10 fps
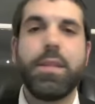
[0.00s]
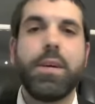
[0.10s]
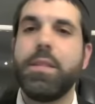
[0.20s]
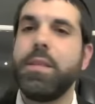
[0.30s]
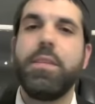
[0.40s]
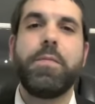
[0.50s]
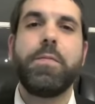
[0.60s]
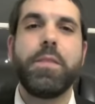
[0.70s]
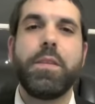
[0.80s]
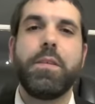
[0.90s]
the, the
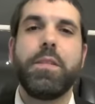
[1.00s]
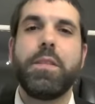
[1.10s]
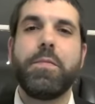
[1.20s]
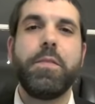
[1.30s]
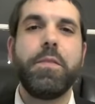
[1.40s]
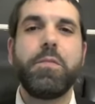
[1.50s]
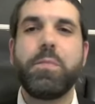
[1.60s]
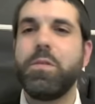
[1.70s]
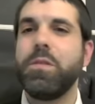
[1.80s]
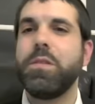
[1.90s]
the the
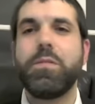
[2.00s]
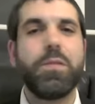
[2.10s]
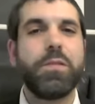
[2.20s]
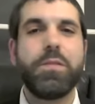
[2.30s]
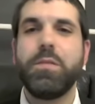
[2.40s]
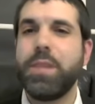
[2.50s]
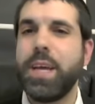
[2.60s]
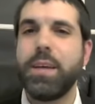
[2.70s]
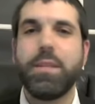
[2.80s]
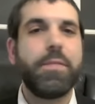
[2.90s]
firstborns were so
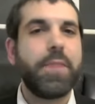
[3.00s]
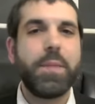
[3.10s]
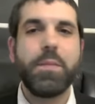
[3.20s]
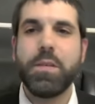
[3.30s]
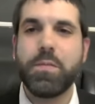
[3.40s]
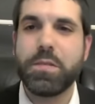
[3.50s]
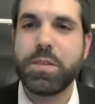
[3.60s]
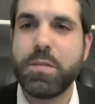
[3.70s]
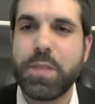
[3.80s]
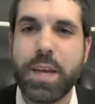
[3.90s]
tangled the families were
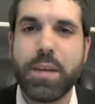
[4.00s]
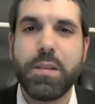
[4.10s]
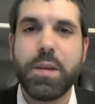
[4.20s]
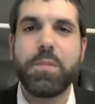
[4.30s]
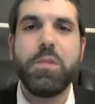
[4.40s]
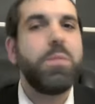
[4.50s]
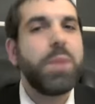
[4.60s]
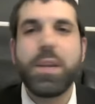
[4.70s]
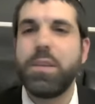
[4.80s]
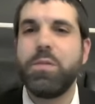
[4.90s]
so tangled up
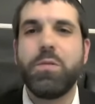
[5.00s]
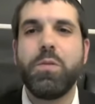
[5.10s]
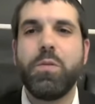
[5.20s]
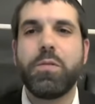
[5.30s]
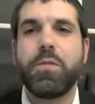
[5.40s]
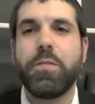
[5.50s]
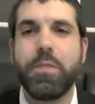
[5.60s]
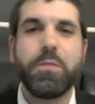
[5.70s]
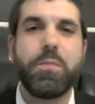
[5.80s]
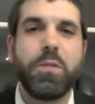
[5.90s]
nobody knew who was a
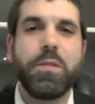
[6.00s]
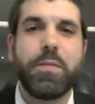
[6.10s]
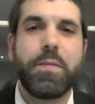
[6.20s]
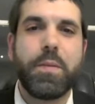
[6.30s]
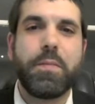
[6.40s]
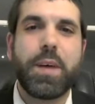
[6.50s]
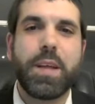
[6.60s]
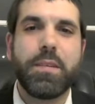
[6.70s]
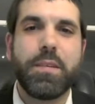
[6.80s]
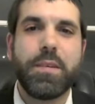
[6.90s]
firstborn from the
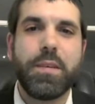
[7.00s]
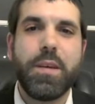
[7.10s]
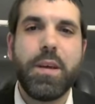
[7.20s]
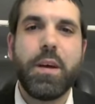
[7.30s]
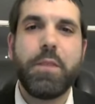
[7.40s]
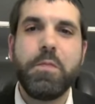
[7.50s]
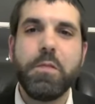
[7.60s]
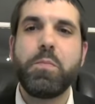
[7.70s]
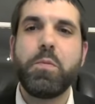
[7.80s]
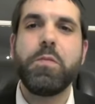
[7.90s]
father a
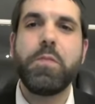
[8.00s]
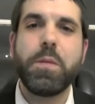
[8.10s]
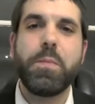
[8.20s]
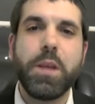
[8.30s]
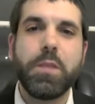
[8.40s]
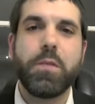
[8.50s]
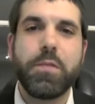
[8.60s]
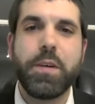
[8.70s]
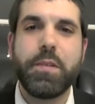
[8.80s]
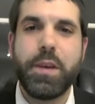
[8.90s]
firstborn from the mother was
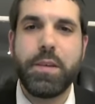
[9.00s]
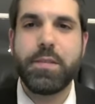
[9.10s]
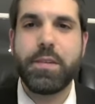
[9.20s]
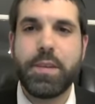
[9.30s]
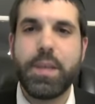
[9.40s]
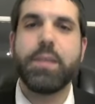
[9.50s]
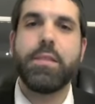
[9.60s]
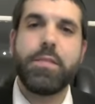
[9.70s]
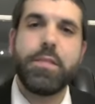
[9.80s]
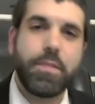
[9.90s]
very easy to tell
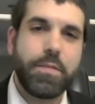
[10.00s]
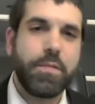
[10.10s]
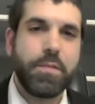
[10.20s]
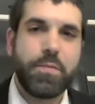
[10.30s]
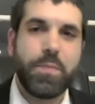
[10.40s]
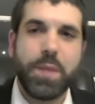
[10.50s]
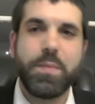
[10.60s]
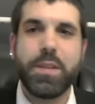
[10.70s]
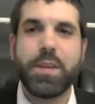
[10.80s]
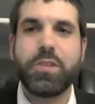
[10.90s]
this is the first
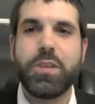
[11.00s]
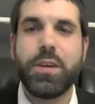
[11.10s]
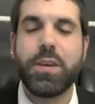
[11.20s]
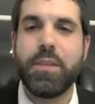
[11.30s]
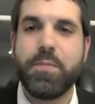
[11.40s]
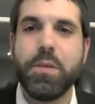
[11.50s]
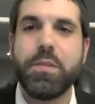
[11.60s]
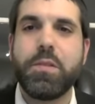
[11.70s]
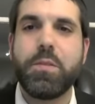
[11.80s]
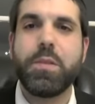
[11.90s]
baby that she gave
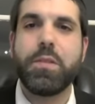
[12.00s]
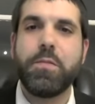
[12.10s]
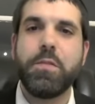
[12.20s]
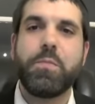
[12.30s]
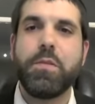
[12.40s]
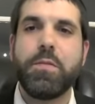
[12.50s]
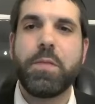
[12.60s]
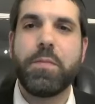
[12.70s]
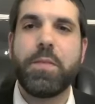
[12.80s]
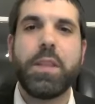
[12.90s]
birth to but the firstborn from
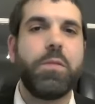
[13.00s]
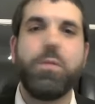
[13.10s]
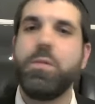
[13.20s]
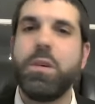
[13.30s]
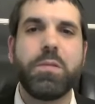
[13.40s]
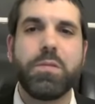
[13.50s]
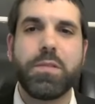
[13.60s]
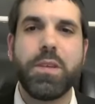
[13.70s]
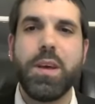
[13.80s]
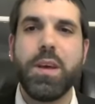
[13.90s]
the father who
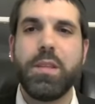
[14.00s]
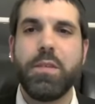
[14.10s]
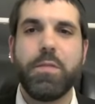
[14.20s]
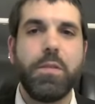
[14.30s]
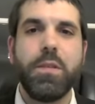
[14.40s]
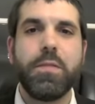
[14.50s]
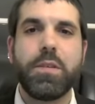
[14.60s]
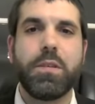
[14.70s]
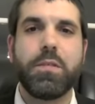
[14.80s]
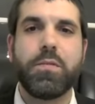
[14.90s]
knows they're full of
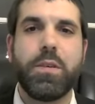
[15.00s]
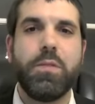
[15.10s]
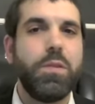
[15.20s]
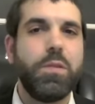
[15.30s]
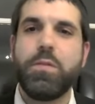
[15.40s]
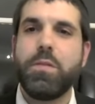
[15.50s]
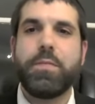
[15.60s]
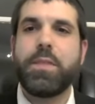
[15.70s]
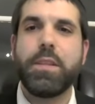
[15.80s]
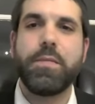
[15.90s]
adultery who knows who the
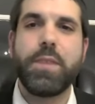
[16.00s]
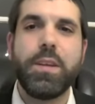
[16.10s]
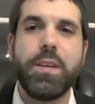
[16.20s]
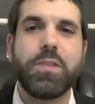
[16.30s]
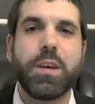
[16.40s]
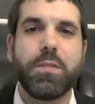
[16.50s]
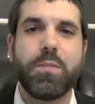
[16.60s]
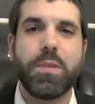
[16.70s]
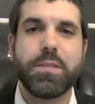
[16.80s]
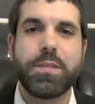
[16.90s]
father of any child
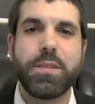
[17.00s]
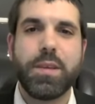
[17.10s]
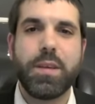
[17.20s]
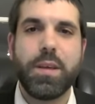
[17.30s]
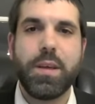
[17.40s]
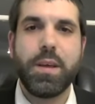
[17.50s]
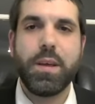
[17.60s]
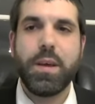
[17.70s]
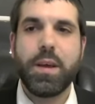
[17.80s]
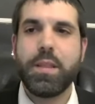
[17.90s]
was
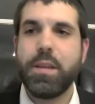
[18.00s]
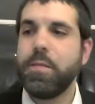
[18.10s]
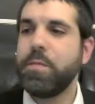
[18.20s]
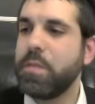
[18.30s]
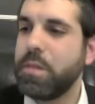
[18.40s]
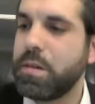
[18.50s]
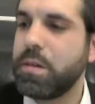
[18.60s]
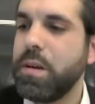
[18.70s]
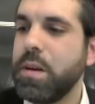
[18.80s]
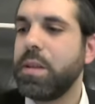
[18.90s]
and
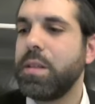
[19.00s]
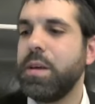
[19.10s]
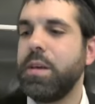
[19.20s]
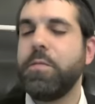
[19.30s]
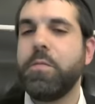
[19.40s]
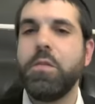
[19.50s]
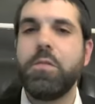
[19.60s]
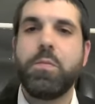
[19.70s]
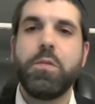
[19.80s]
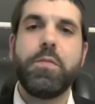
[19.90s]
therefore the
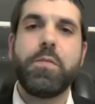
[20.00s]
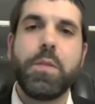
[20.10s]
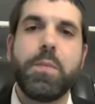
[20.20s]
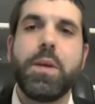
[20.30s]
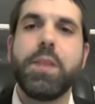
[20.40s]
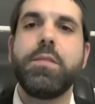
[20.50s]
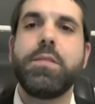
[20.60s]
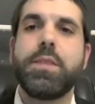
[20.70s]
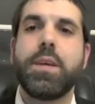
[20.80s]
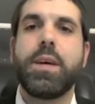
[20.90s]
firstborn from the
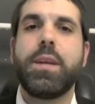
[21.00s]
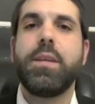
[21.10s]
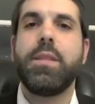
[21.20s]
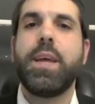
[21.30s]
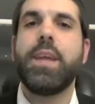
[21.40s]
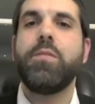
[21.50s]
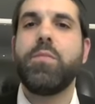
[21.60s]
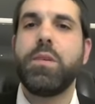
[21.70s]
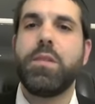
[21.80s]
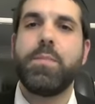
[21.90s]
mother's side, that's
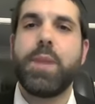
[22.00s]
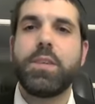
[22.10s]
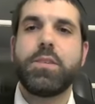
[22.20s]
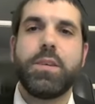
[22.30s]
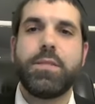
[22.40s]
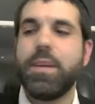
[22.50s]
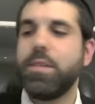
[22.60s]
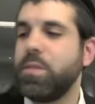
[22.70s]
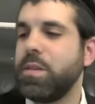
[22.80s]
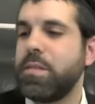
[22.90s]
where the mashchis,
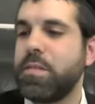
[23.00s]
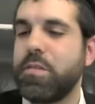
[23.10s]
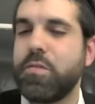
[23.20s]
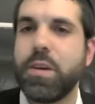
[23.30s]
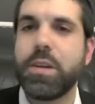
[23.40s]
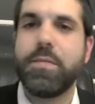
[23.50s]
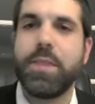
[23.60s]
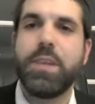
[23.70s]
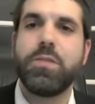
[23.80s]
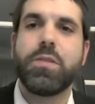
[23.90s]
that's where this destructive
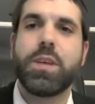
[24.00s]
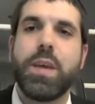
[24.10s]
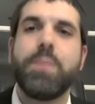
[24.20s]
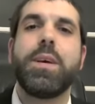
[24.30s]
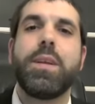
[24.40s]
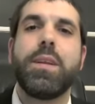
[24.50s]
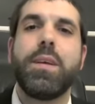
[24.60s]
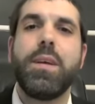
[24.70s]
angel came in.